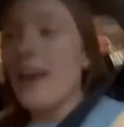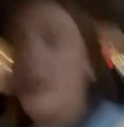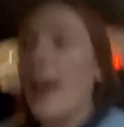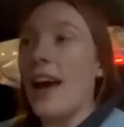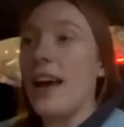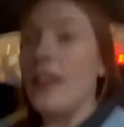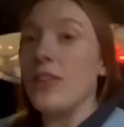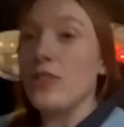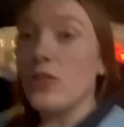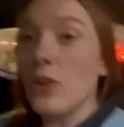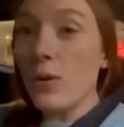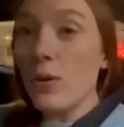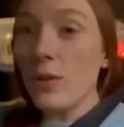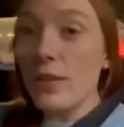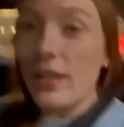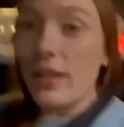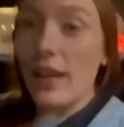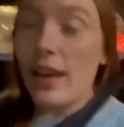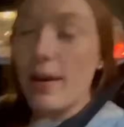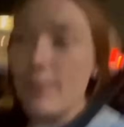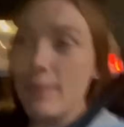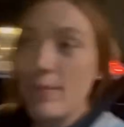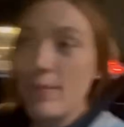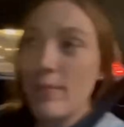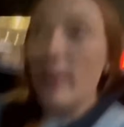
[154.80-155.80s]
and told
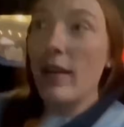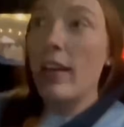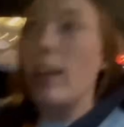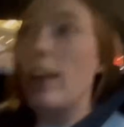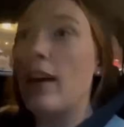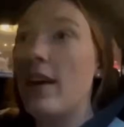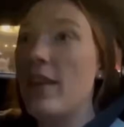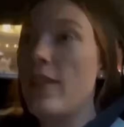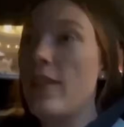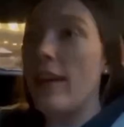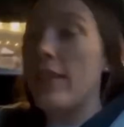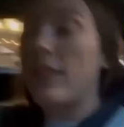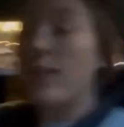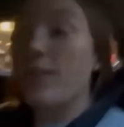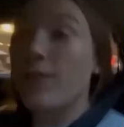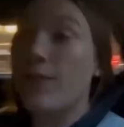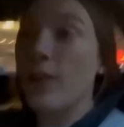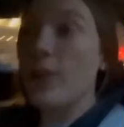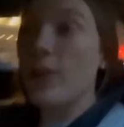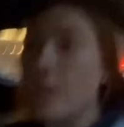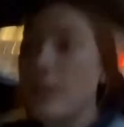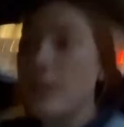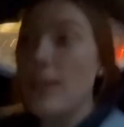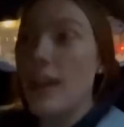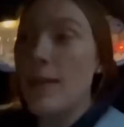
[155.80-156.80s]
them that the
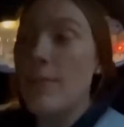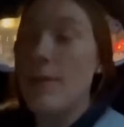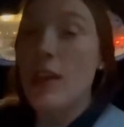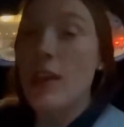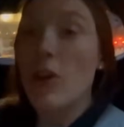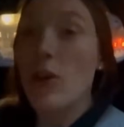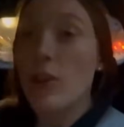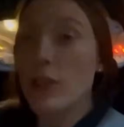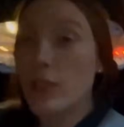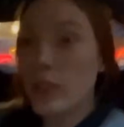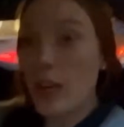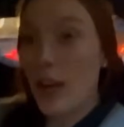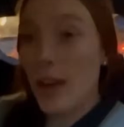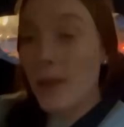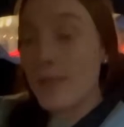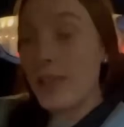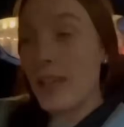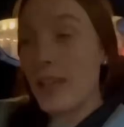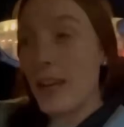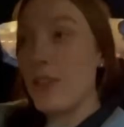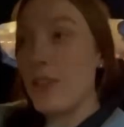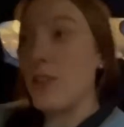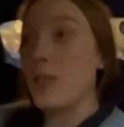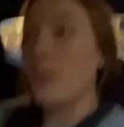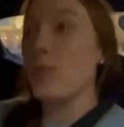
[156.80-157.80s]
first time they hooked up
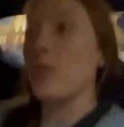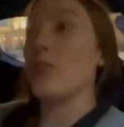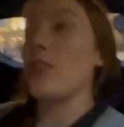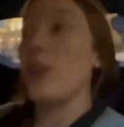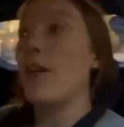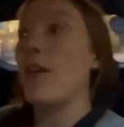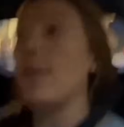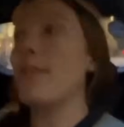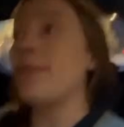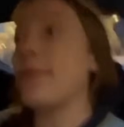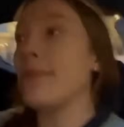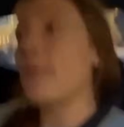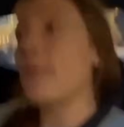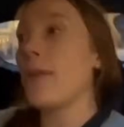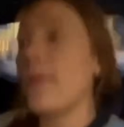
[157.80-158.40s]
ten years ago,